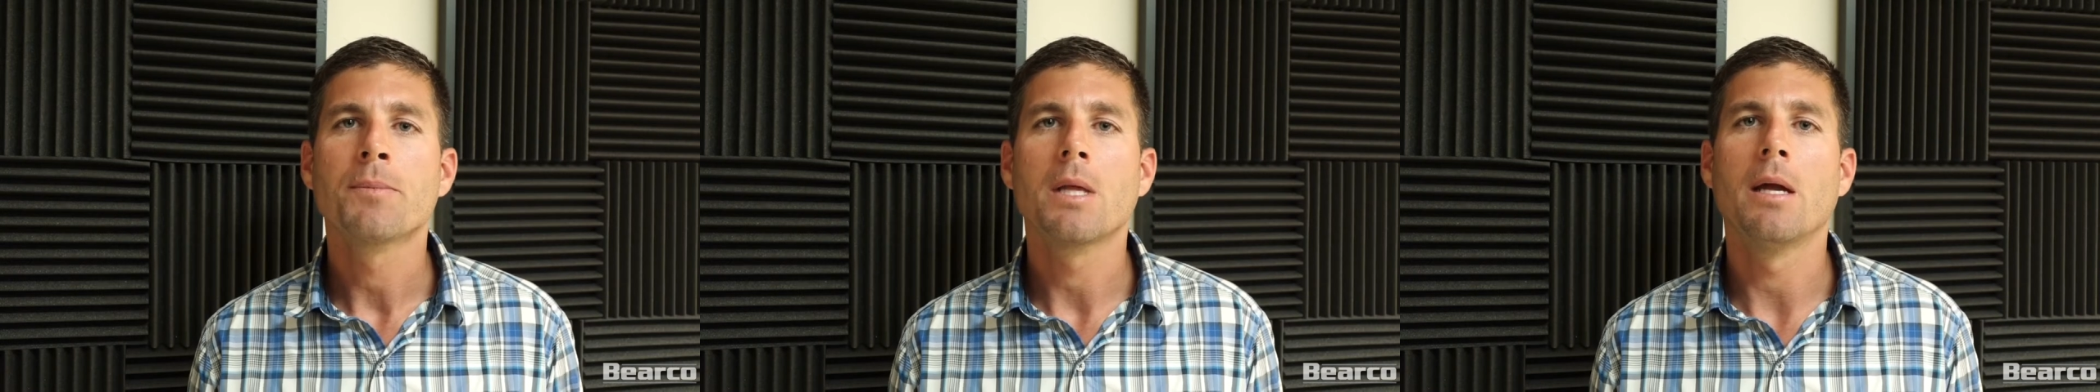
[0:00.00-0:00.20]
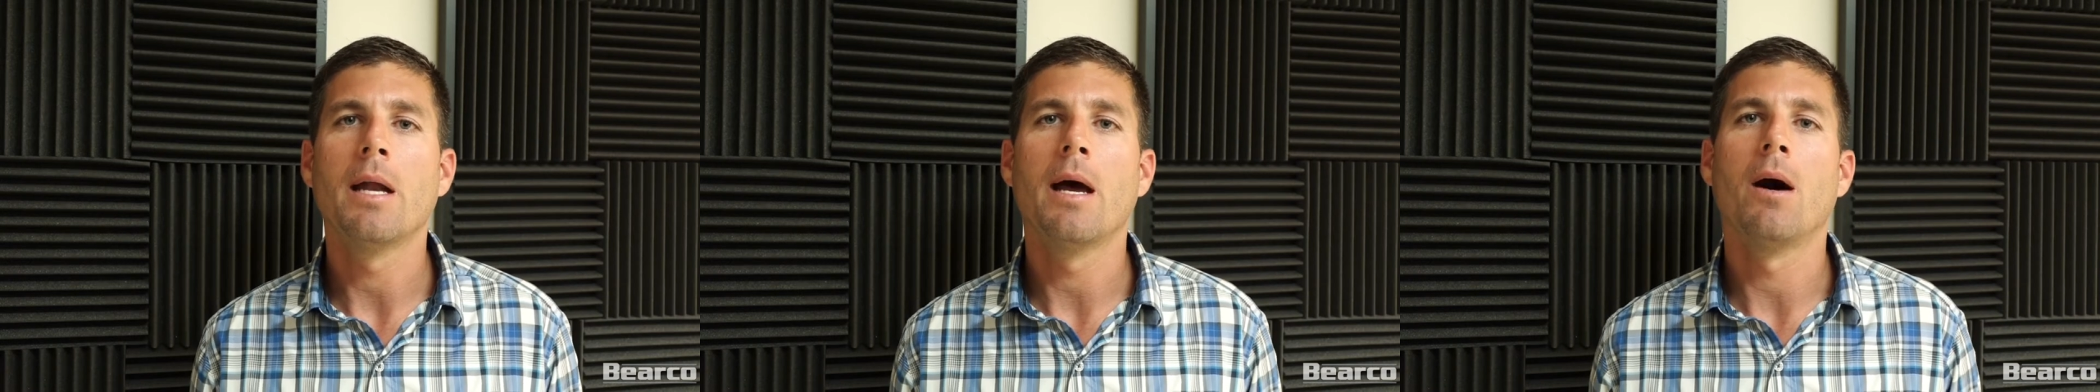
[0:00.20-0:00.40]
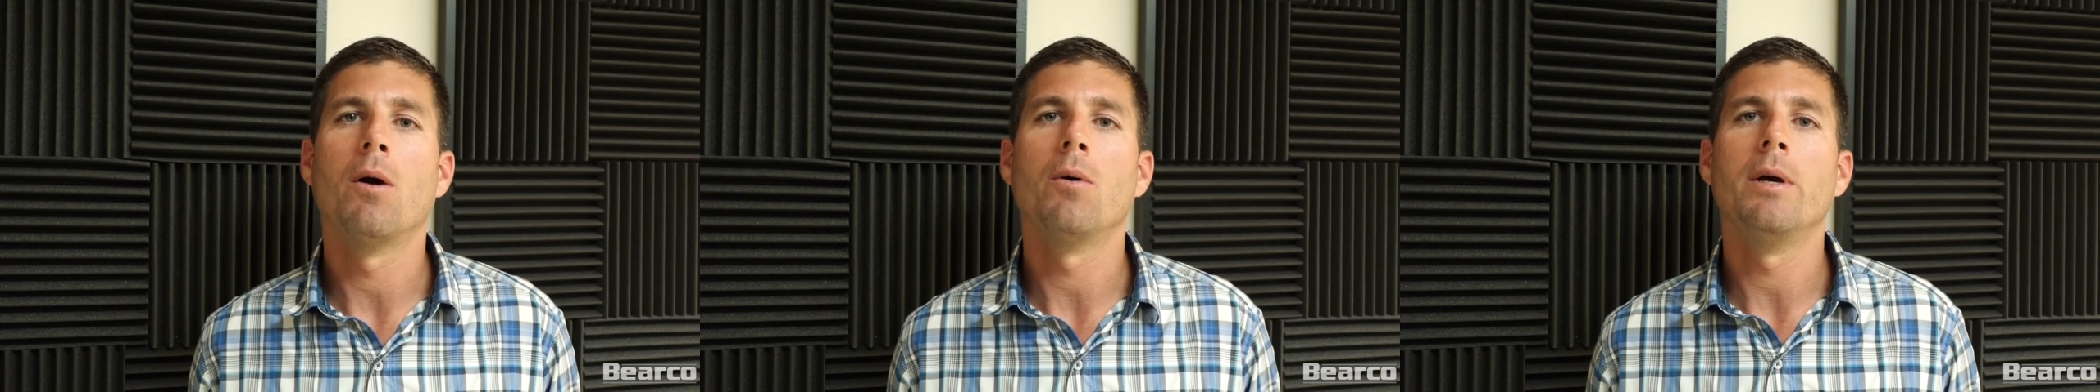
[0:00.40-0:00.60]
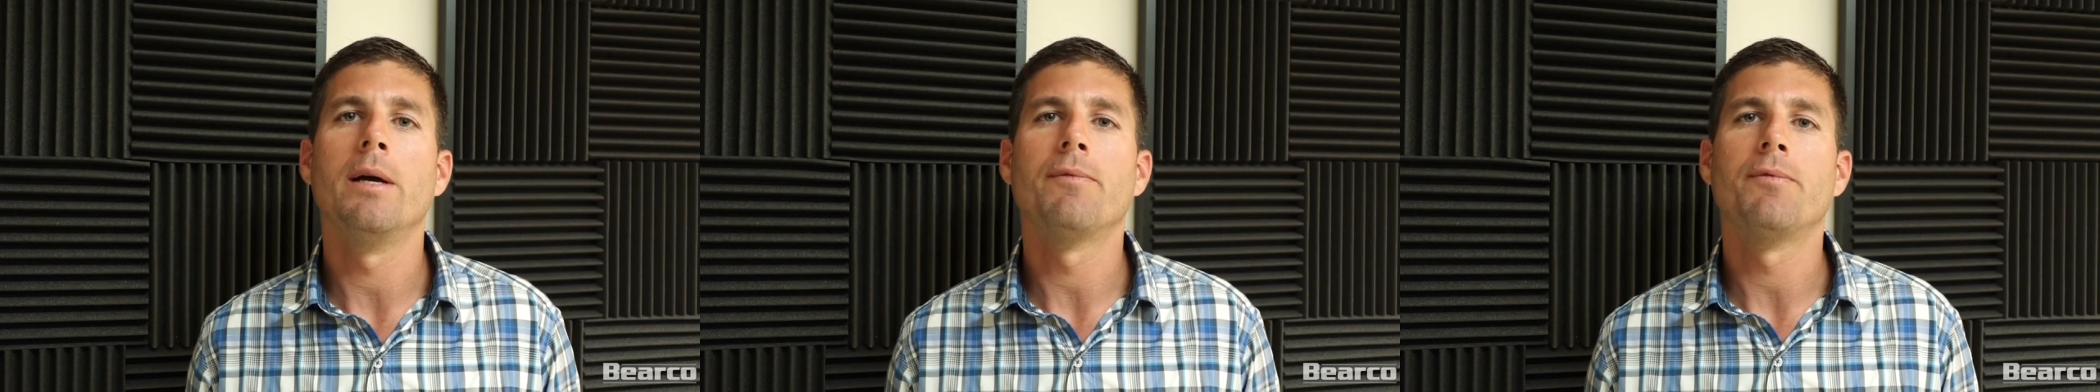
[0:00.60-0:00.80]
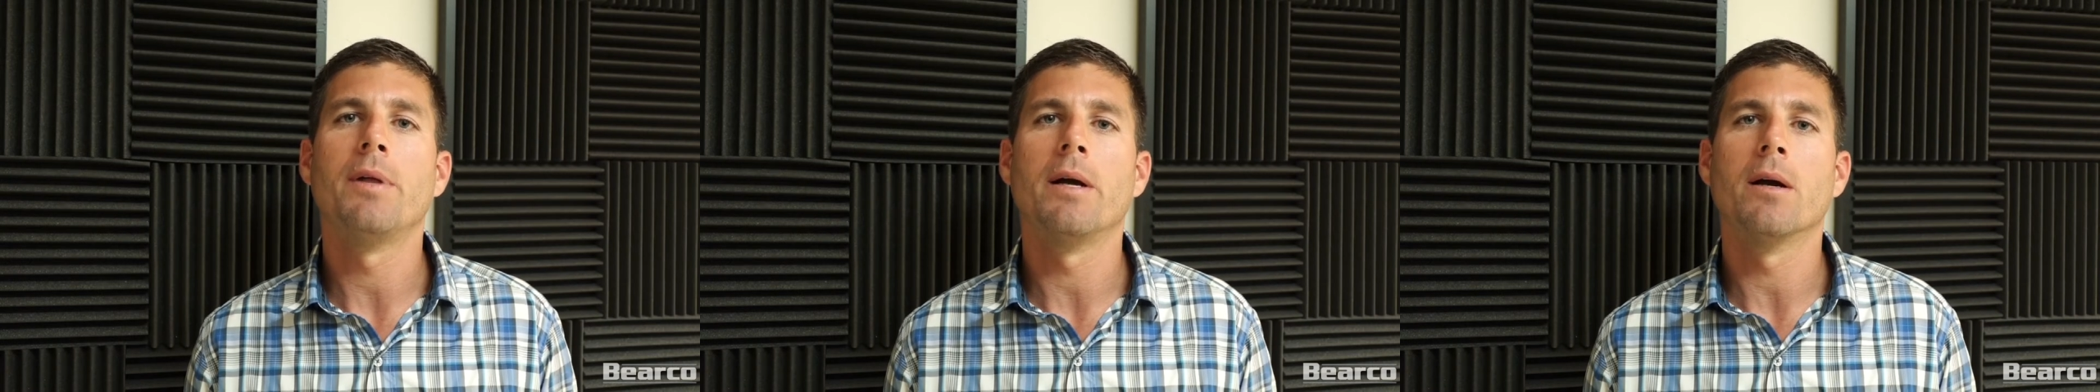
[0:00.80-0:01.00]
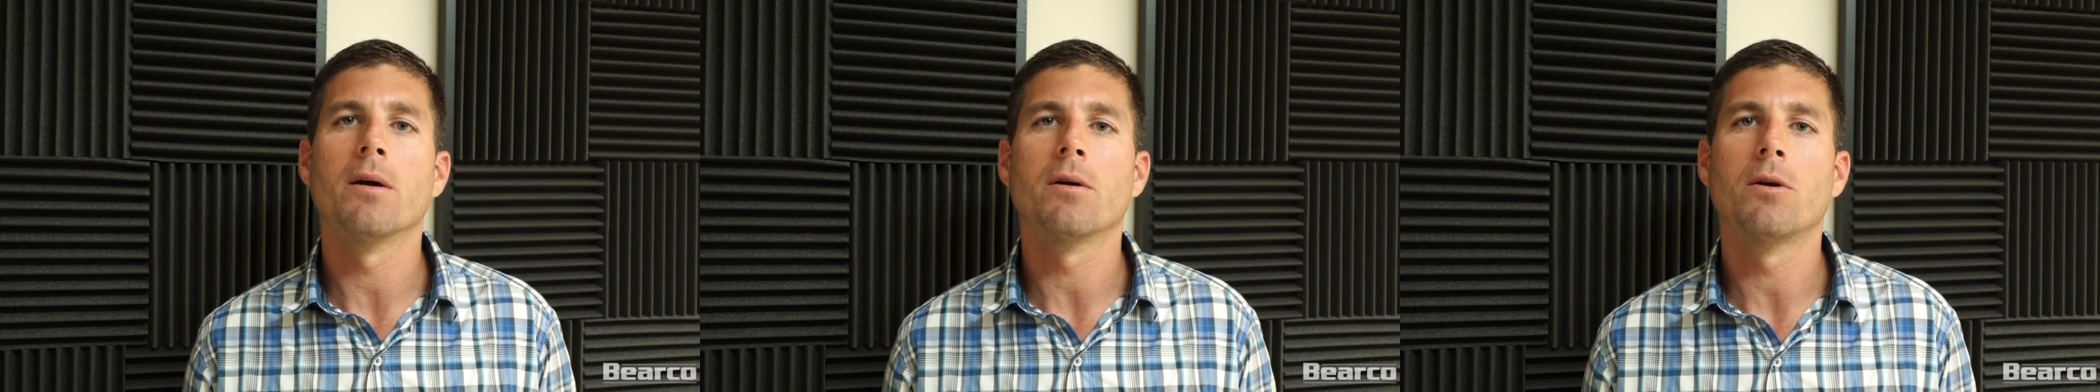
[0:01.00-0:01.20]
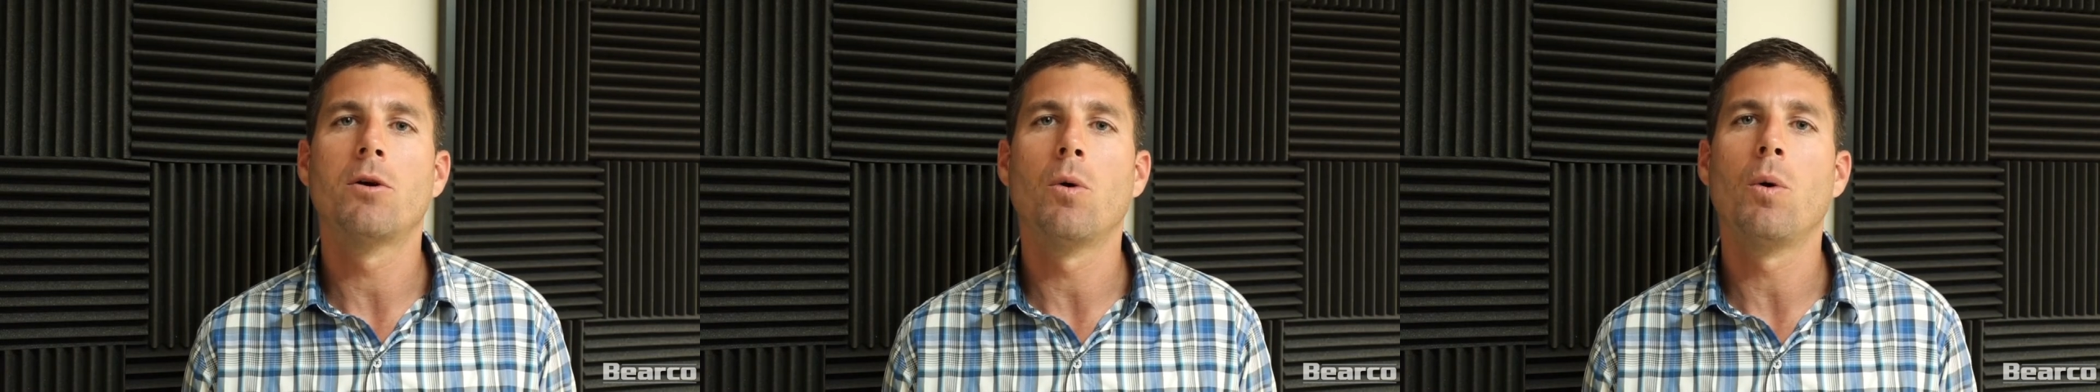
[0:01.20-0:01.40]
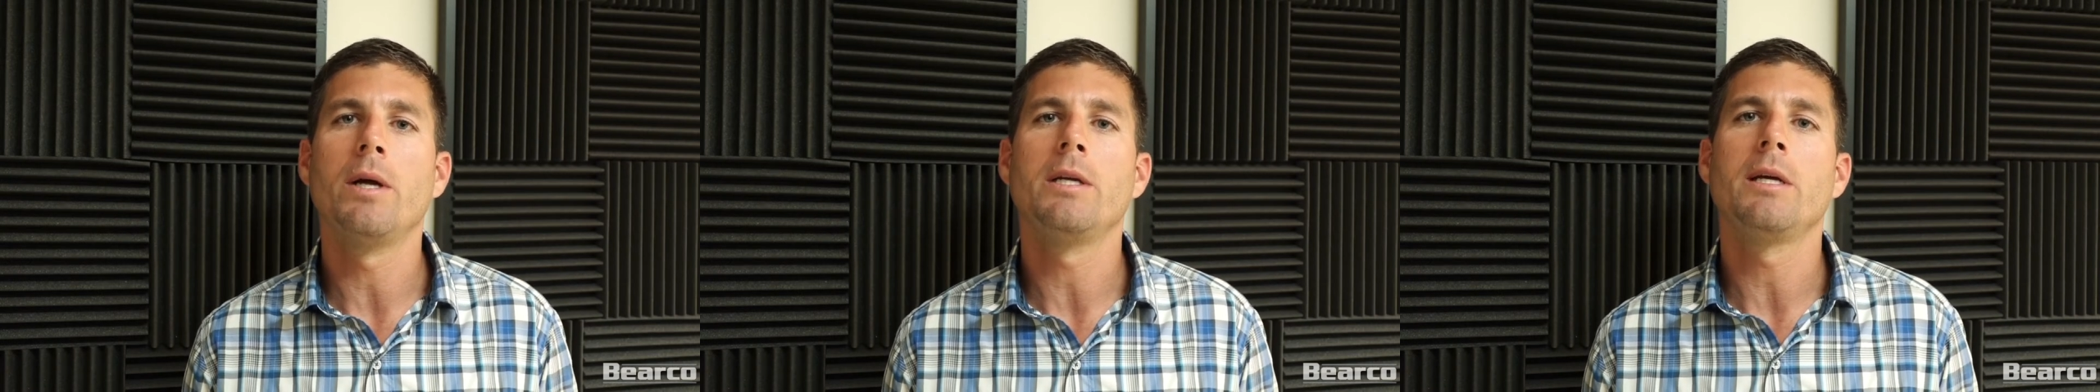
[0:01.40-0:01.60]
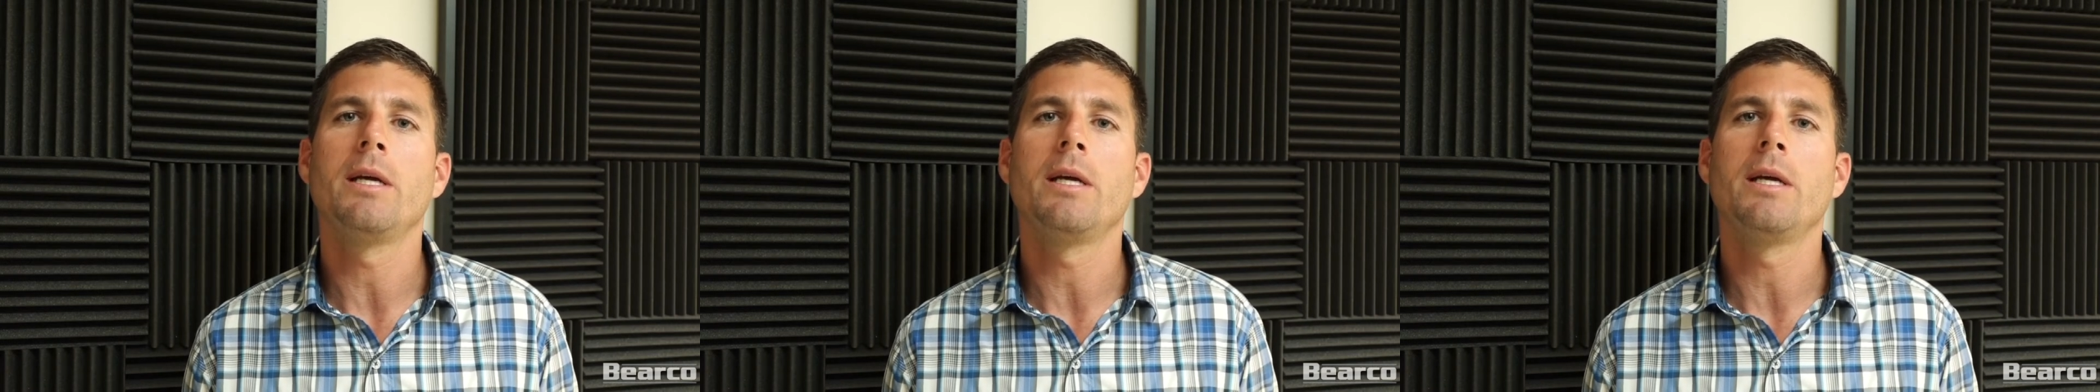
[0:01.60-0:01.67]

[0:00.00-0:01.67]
Now, if they're going